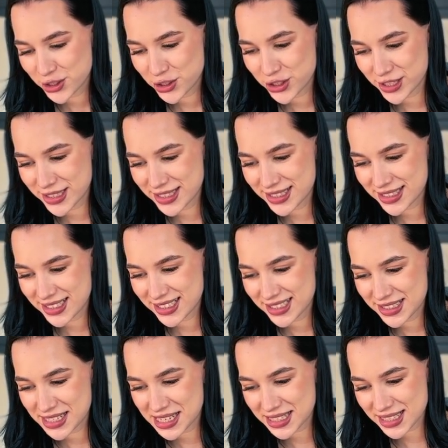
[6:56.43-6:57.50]
just
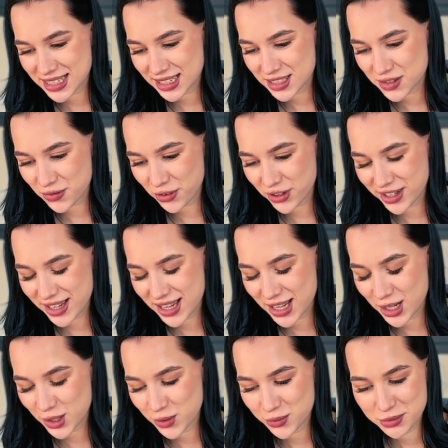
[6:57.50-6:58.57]
10 seconds for
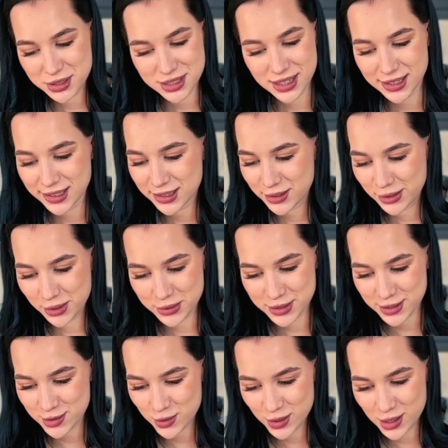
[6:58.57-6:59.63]
now. We're not gonna close
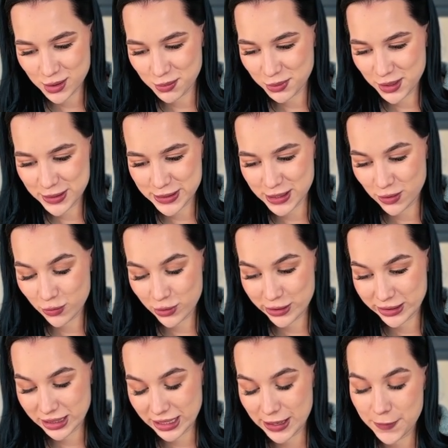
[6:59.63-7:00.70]
the surgeon plus
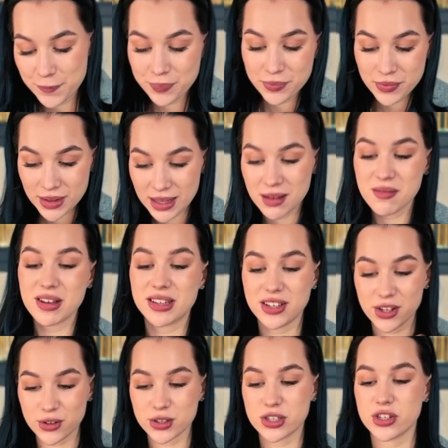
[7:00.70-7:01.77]
definitely, but
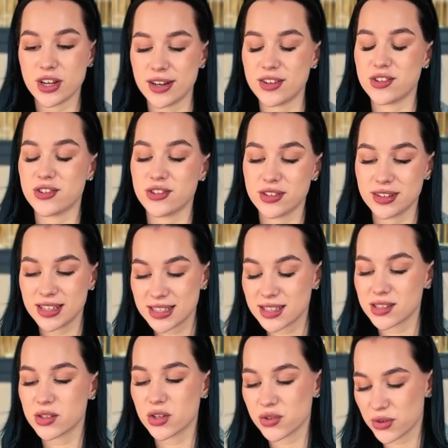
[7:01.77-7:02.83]
here changed. This
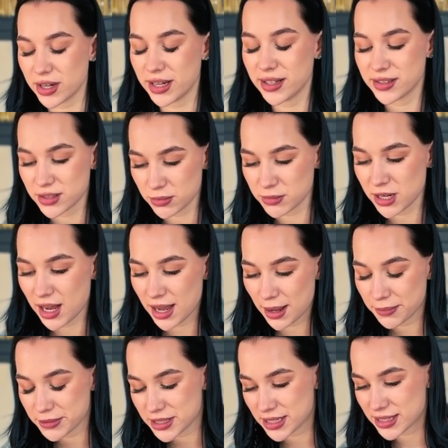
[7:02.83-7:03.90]
is the trading.
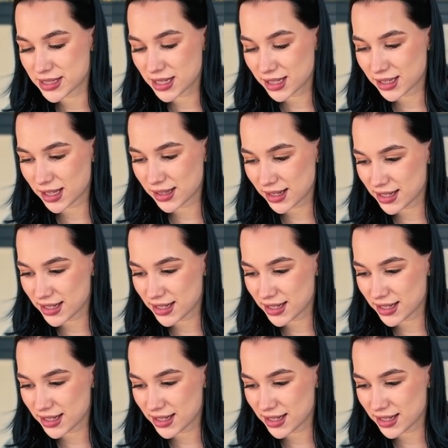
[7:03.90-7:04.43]
Sometimes it's not that